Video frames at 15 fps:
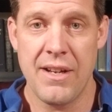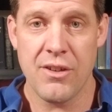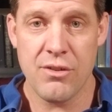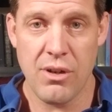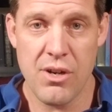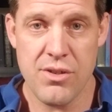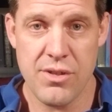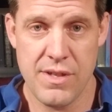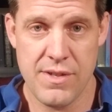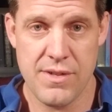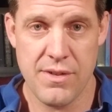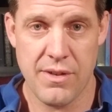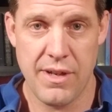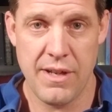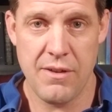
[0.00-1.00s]
grocery
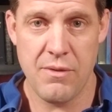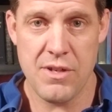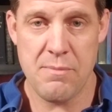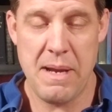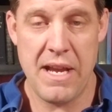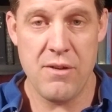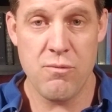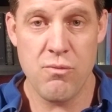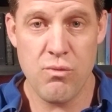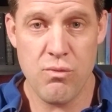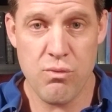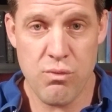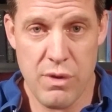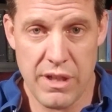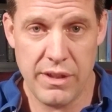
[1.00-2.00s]
store in it, which paid
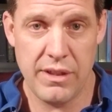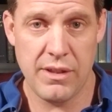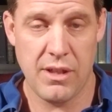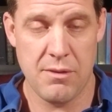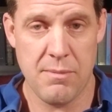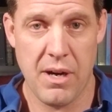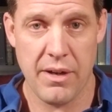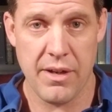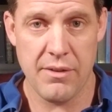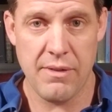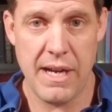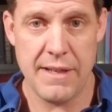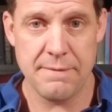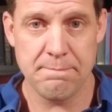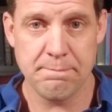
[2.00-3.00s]
really low market
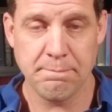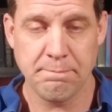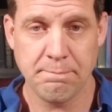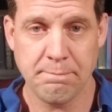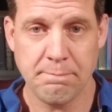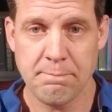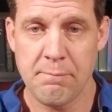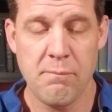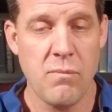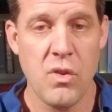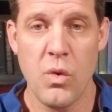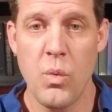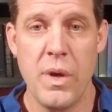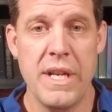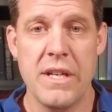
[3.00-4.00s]
rent.
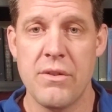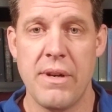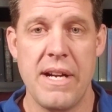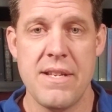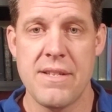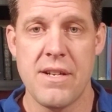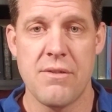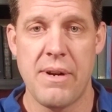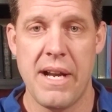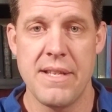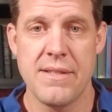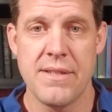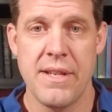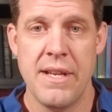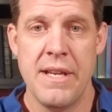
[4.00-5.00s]
We didn't raise their
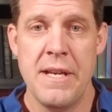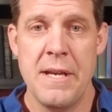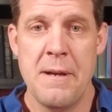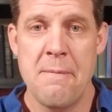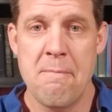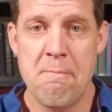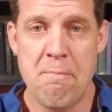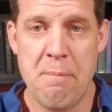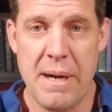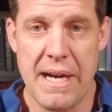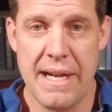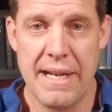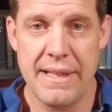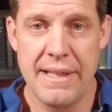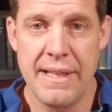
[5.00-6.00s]
rents,
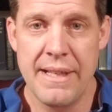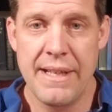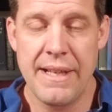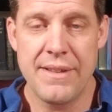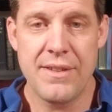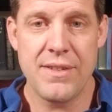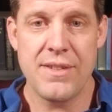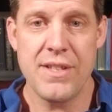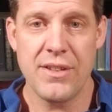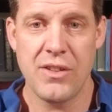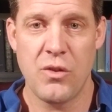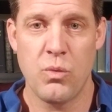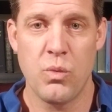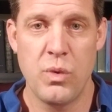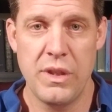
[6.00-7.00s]
but it's still
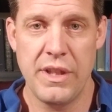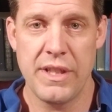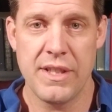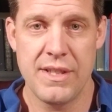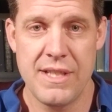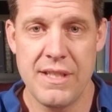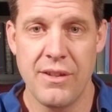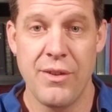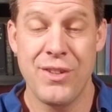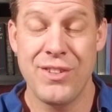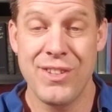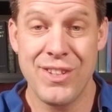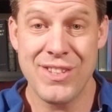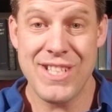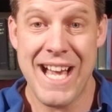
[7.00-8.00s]
a really good deal. It was
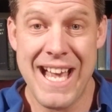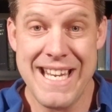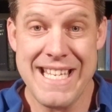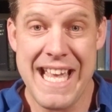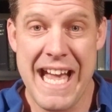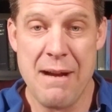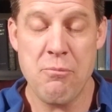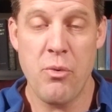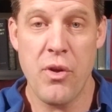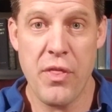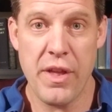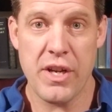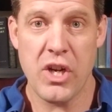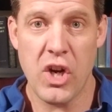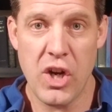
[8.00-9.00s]
still a 9 cap with
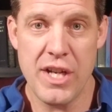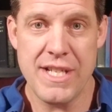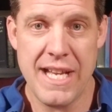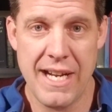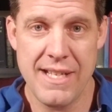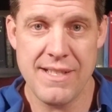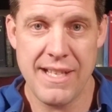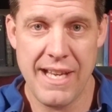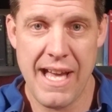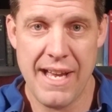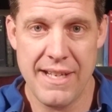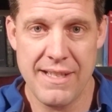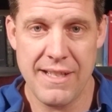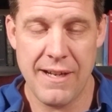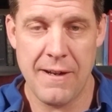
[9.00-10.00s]
the current tenants they had
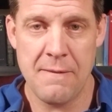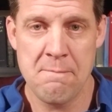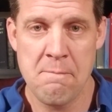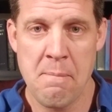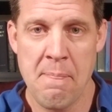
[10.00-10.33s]
in there.